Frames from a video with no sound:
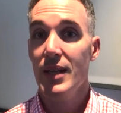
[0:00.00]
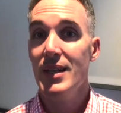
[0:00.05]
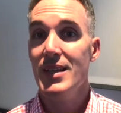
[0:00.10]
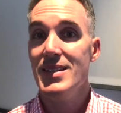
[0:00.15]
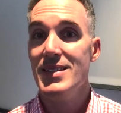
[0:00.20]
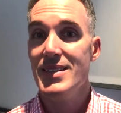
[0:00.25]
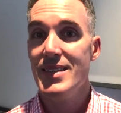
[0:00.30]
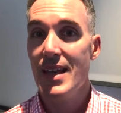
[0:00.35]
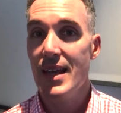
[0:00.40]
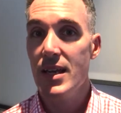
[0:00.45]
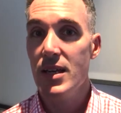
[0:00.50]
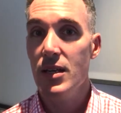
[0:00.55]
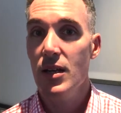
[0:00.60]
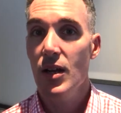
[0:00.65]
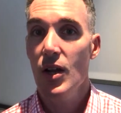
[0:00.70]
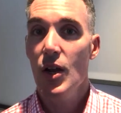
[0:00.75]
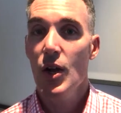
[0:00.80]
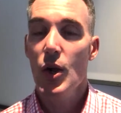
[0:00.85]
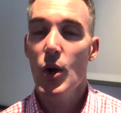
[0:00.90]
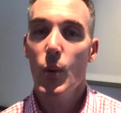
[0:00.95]
It is then,
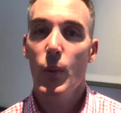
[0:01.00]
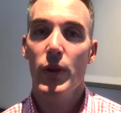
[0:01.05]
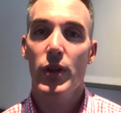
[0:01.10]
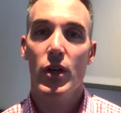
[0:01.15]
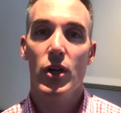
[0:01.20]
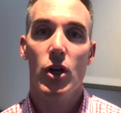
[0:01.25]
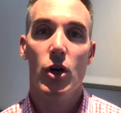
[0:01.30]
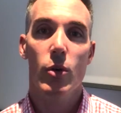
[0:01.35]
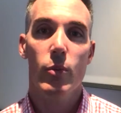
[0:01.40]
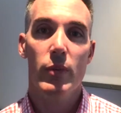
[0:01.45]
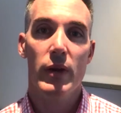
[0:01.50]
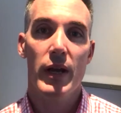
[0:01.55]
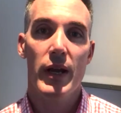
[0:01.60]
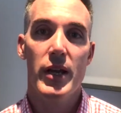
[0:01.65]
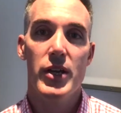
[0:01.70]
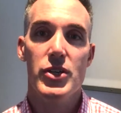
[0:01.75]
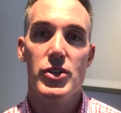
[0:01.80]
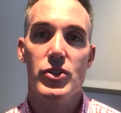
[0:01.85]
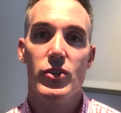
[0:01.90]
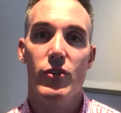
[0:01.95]
with a
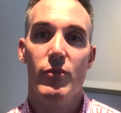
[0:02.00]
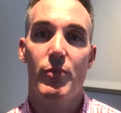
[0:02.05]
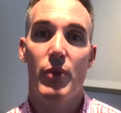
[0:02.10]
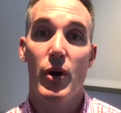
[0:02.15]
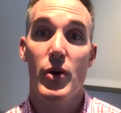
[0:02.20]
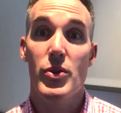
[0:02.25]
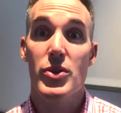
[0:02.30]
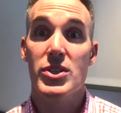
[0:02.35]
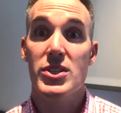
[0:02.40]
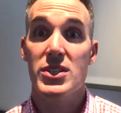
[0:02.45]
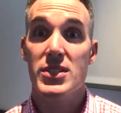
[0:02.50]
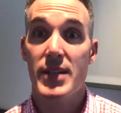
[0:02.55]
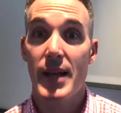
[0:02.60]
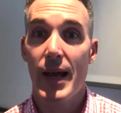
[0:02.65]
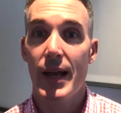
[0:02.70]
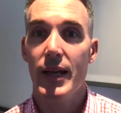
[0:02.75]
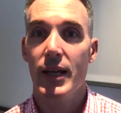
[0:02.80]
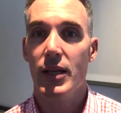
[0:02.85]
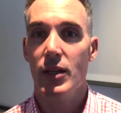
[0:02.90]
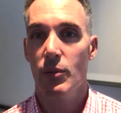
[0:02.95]
combination of both
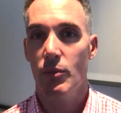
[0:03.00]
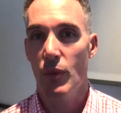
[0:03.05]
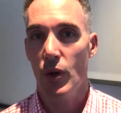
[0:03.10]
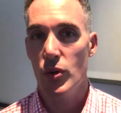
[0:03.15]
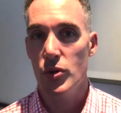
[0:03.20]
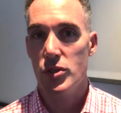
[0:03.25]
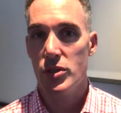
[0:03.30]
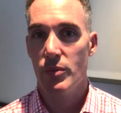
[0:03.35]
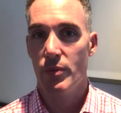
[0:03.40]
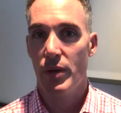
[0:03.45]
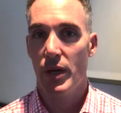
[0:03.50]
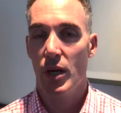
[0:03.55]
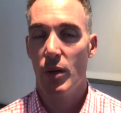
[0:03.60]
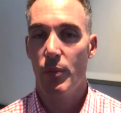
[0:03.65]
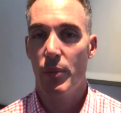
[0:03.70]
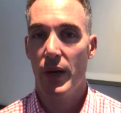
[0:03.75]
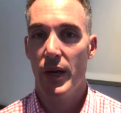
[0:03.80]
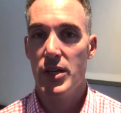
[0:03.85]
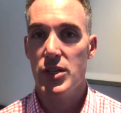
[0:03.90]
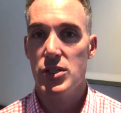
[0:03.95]
static and motion
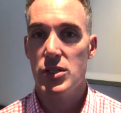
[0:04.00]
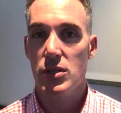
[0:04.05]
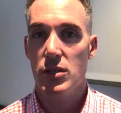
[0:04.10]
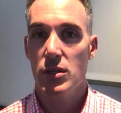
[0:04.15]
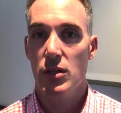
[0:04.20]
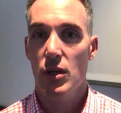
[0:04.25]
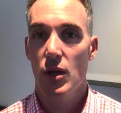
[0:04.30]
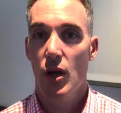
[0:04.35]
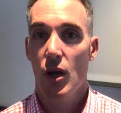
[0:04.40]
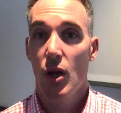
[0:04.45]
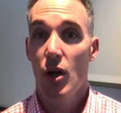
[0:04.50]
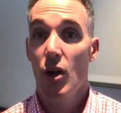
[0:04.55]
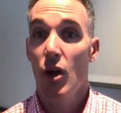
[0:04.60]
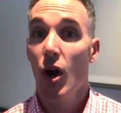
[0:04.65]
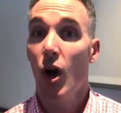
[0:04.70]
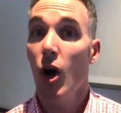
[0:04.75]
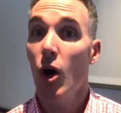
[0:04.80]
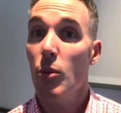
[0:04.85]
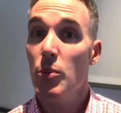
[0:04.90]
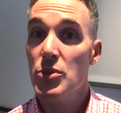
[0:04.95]
palpation,
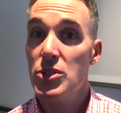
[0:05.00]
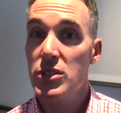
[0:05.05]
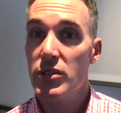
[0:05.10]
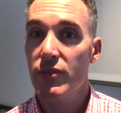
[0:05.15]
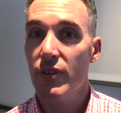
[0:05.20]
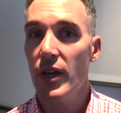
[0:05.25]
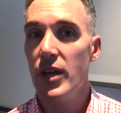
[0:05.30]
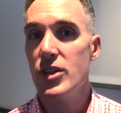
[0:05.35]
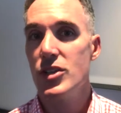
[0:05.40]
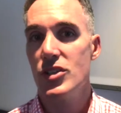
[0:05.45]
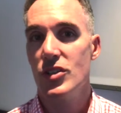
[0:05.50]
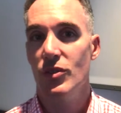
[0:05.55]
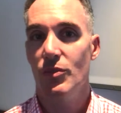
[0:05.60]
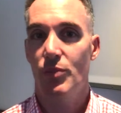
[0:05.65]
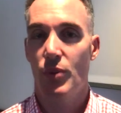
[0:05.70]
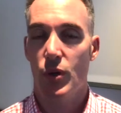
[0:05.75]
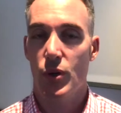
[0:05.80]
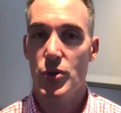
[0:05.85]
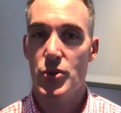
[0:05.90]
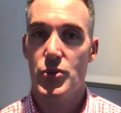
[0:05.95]
observation of
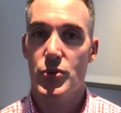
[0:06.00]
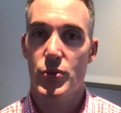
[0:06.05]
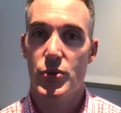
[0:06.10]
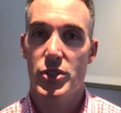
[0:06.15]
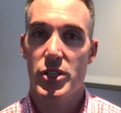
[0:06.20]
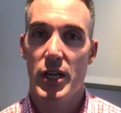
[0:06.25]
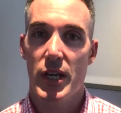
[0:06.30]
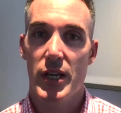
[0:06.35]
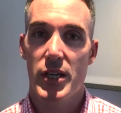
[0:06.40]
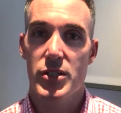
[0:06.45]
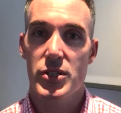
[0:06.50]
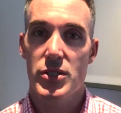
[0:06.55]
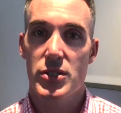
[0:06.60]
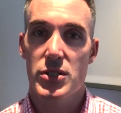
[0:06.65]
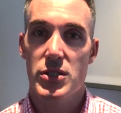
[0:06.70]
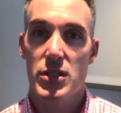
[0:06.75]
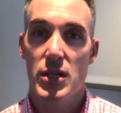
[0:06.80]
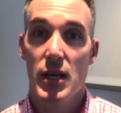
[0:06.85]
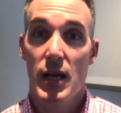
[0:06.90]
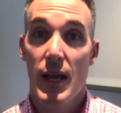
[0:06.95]
postural
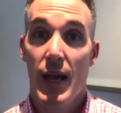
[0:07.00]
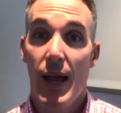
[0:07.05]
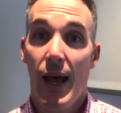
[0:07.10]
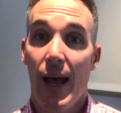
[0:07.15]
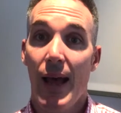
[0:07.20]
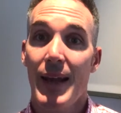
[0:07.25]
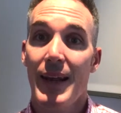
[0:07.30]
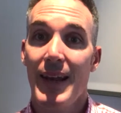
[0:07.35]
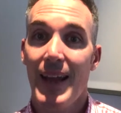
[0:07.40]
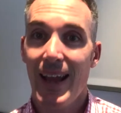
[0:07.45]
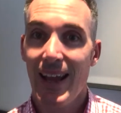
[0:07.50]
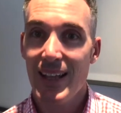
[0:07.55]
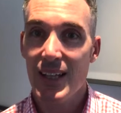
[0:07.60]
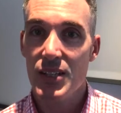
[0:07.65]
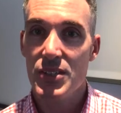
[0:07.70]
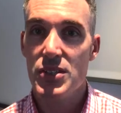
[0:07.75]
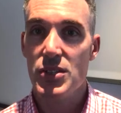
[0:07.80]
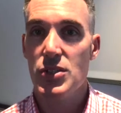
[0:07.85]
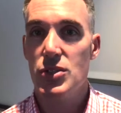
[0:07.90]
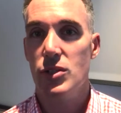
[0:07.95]
changes,
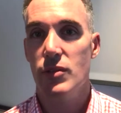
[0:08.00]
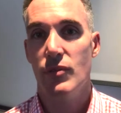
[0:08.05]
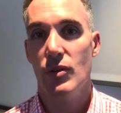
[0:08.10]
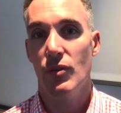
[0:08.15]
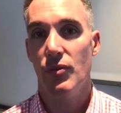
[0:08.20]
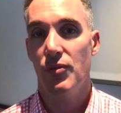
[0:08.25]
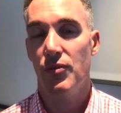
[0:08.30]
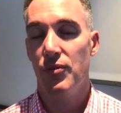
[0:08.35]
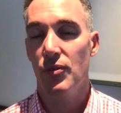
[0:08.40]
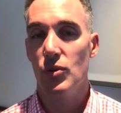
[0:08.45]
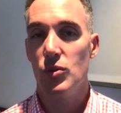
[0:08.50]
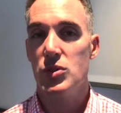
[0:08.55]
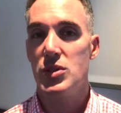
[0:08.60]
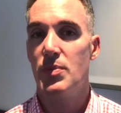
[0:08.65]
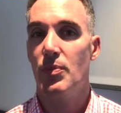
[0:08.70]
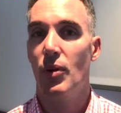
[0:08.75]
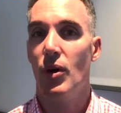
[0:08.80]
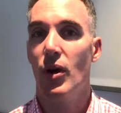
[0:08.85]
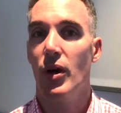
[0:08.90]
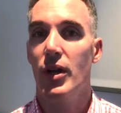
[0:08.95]
analysis of the full
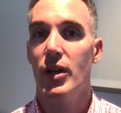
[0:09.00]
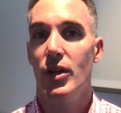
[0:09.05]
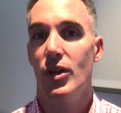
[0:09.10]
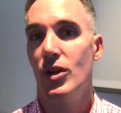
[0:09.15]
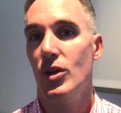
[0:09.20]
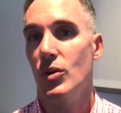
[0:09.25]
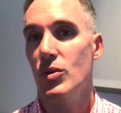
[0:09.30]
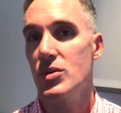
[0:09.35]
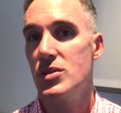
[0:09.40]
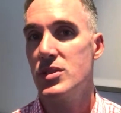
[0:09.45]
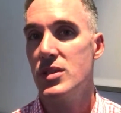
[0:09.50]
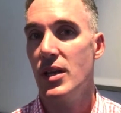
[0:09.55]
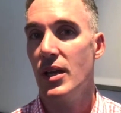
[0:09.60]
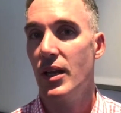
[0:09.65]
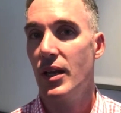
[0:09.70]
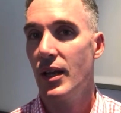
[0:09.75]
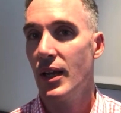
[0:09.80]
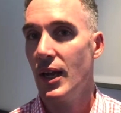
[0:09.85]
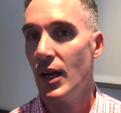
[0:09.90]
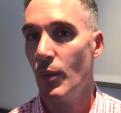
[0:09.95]
spine
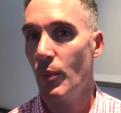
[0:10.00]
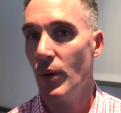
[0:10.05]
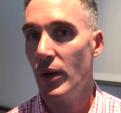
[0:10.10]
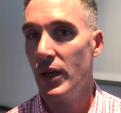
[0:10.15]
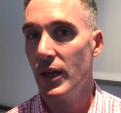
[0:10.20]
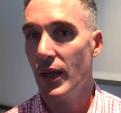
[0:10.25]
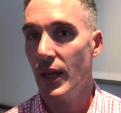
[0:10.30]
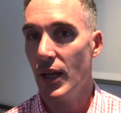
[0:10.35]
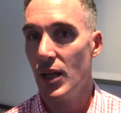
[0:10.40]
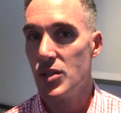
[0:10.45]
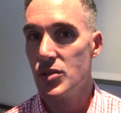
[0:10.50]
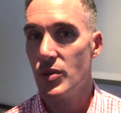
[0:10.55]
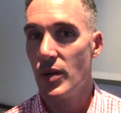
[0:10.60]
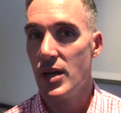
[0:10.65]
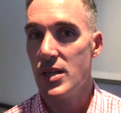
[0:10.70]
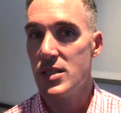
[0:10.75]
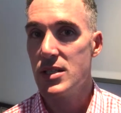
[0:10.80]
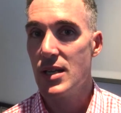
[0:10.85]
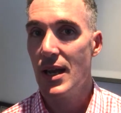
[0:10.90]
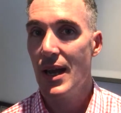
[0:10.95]
Gonstead chiropractic
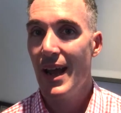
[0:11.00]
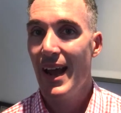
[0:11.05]
x-rays,